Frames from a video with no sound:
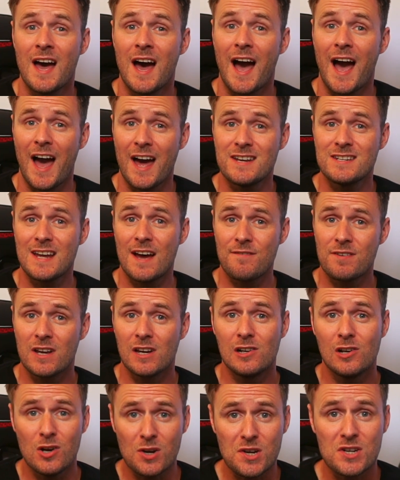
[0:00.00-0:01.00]
and having a
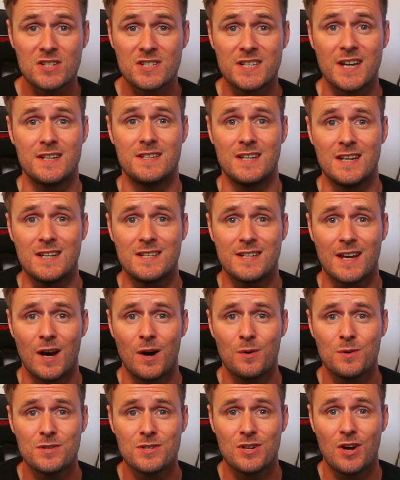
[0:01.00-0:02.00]
look at said
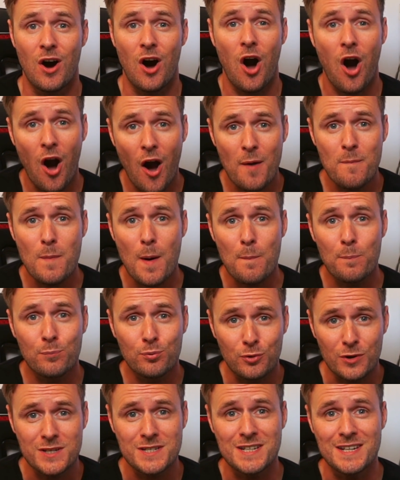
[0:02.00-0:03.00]
details, I'm
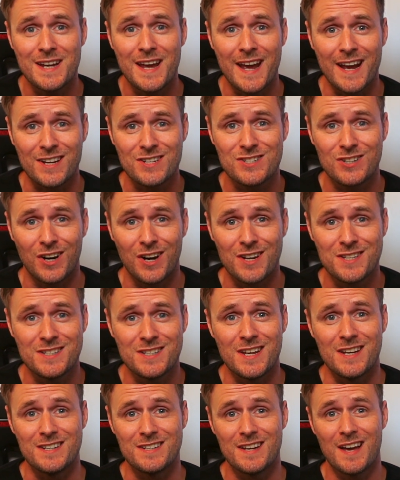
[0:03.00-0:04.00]
pretty
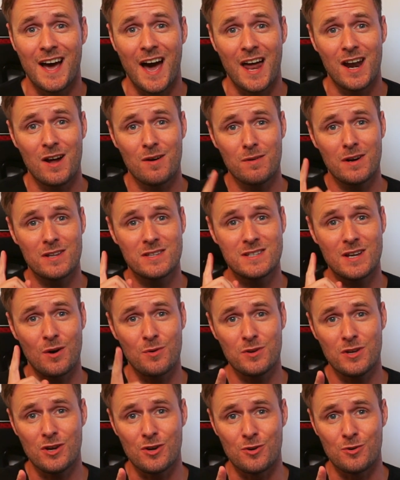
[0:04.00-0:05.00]
excited, and I'm going to tell
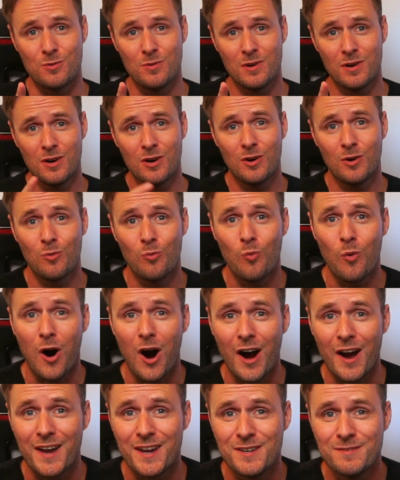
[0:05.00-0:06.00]
you
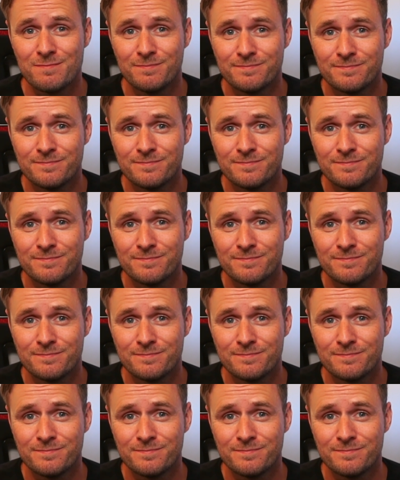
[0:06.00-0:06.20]
why.